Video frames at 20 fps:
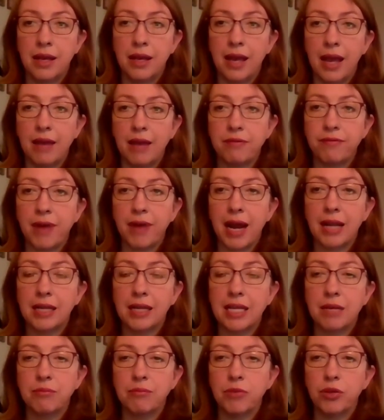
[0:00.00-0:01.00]
And
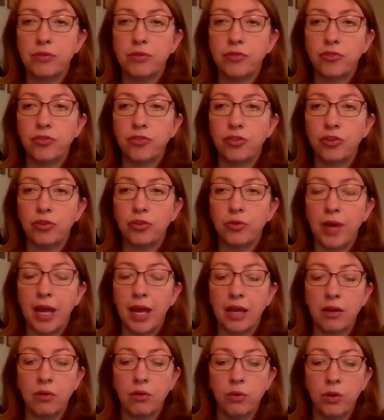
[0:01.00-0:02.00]
finally, it moves to
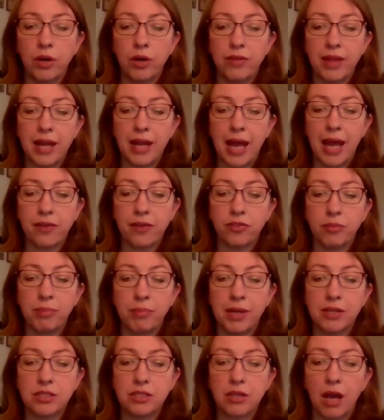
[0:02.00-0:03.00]
a chord that has the
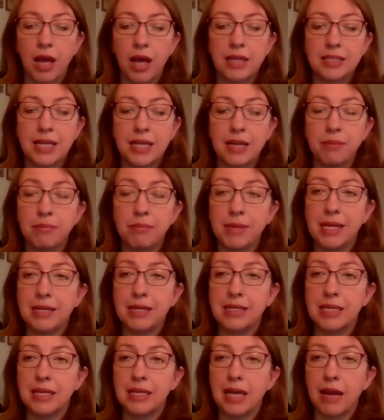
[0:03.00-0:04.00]
pitch content B,
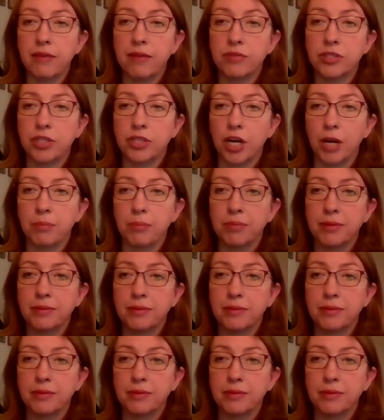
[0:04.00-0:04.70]
D, F sharp.